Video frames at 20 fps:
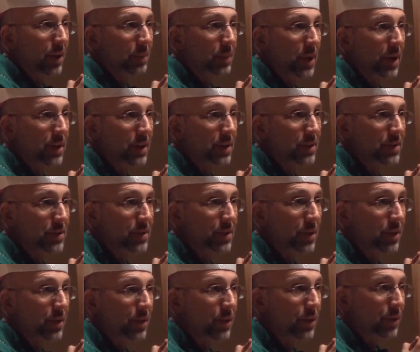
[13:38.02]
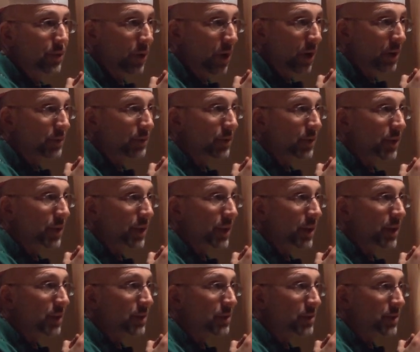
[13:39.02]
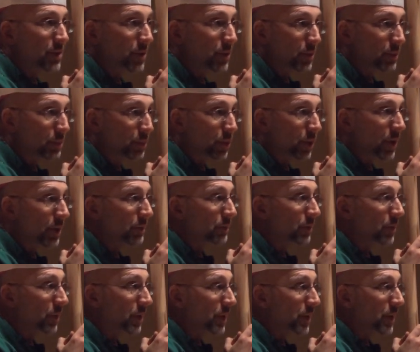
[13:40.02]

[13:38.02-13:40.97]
But considered thoughtfully, considered prayerfully.